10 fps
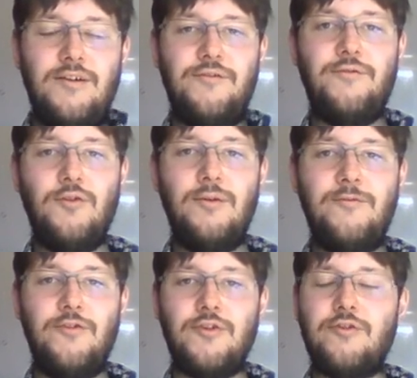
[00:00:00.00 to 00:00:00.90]

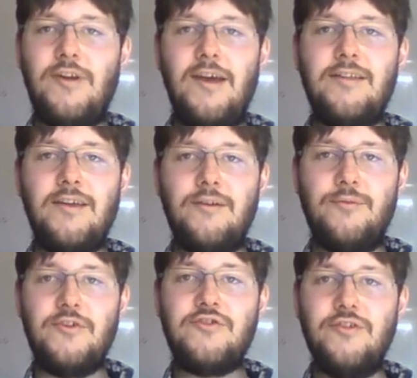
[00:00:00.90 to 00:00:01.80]
form for creating a
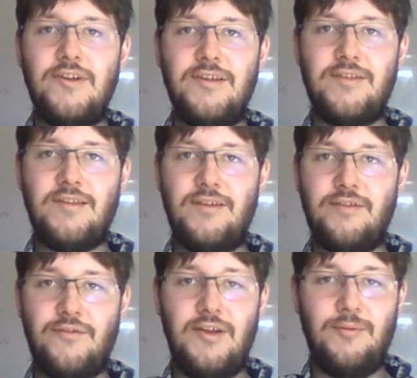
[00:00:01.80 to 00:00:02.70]
virtual instance
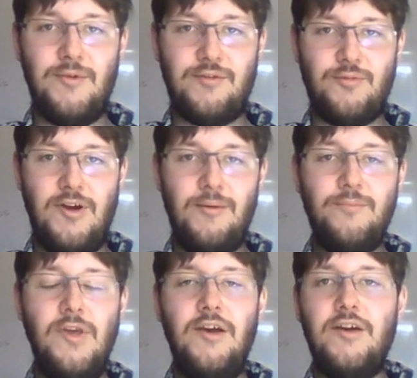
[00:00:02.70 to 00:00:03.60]
of NMS Prime.